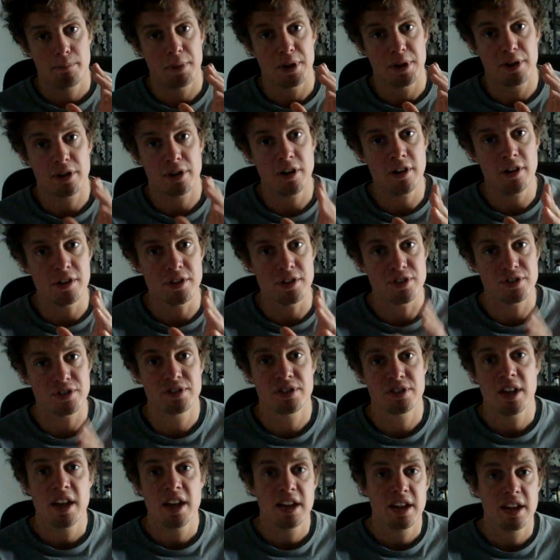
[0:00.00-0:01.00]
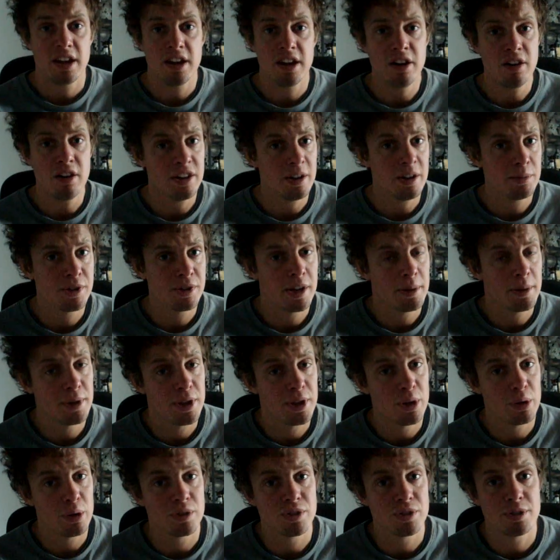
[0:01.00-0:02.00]
Because here
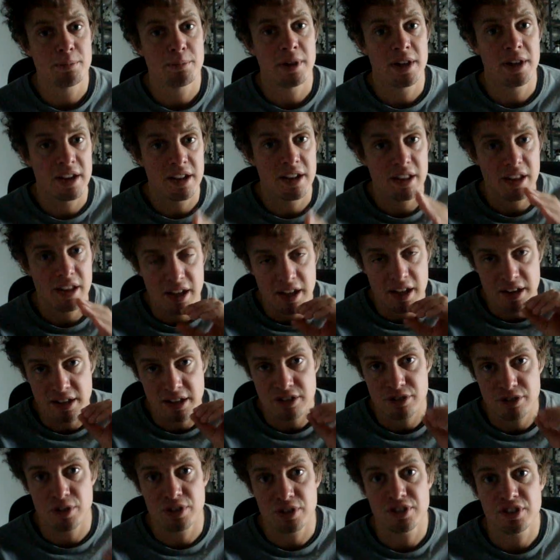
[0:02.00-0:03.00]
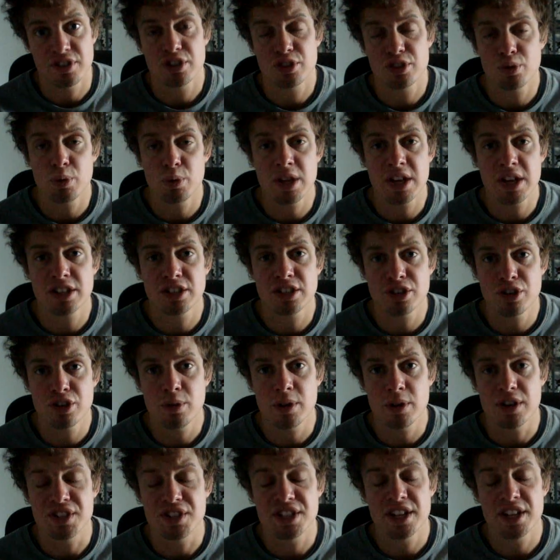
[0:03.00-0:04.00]
WWE also made an interesting tweak
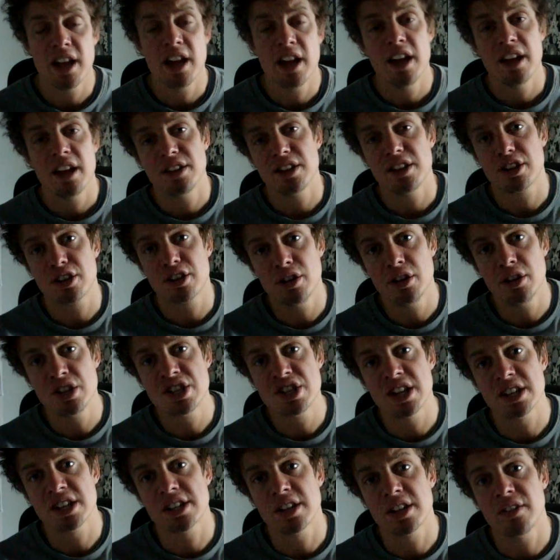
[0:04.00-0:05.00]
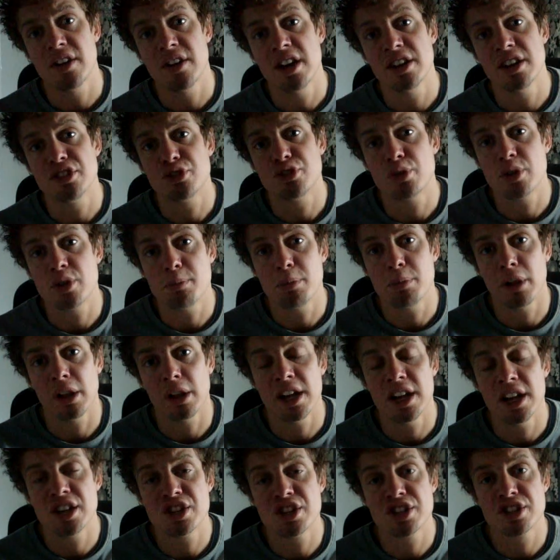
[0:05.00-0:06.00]
to it. They could just have had Triple
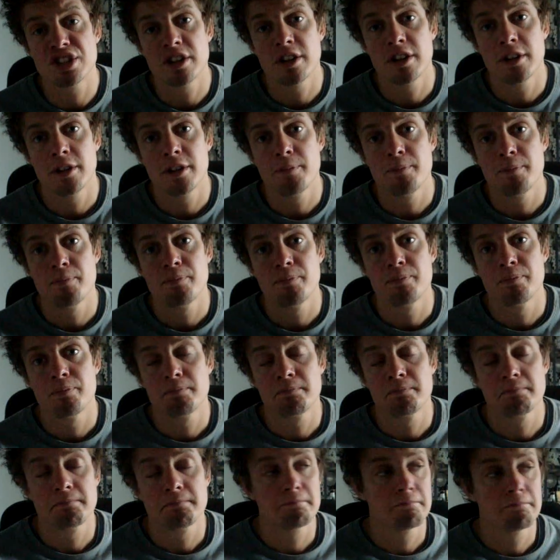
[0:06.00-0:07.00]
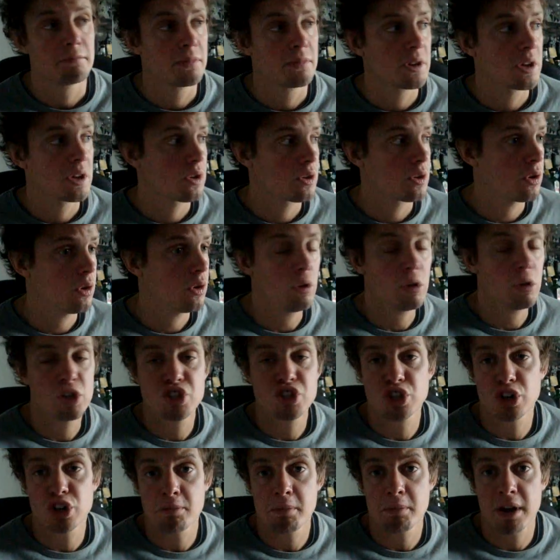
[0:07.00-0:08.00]
H call
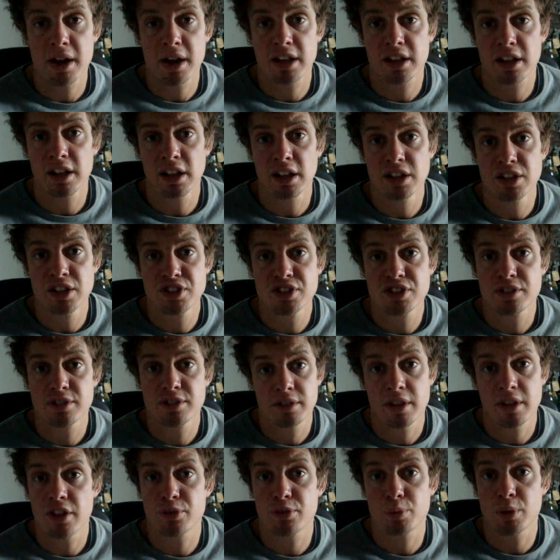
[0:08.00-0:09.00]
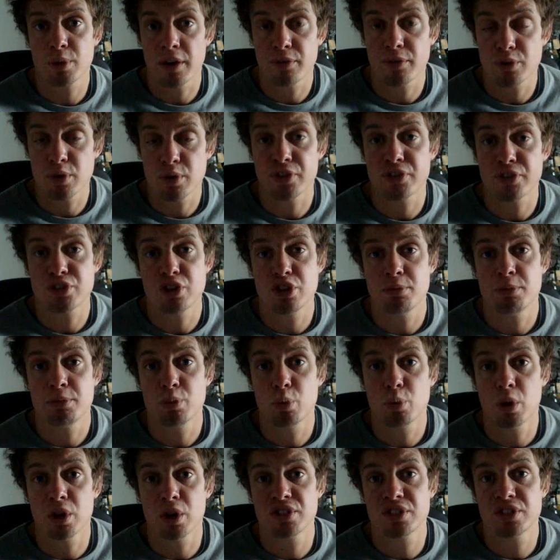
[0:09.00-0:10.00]
Shawn Michaels, as we have to assume
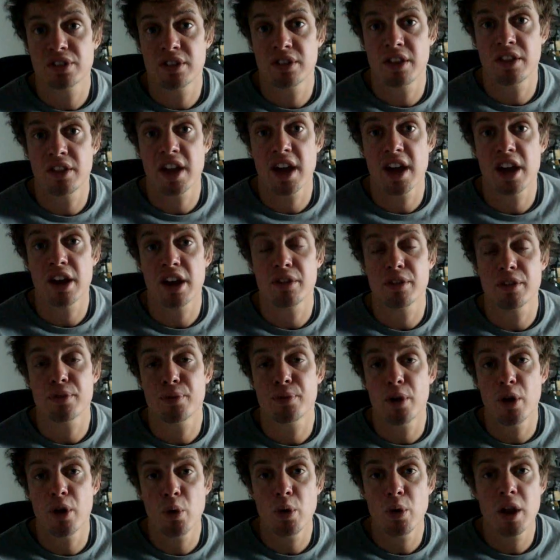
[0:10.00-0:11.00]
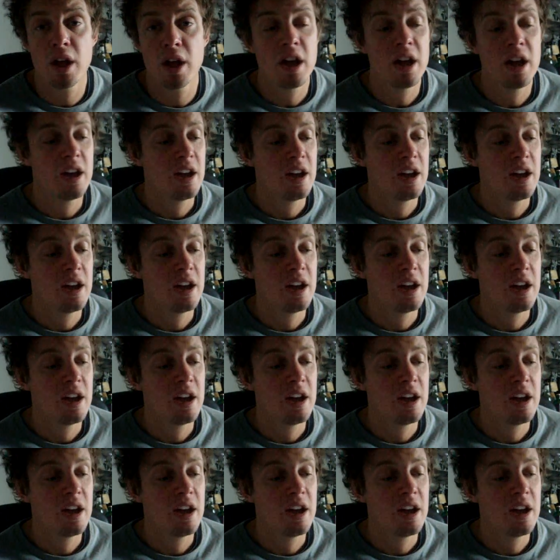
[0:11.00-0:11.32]
it was, that he had on the phone.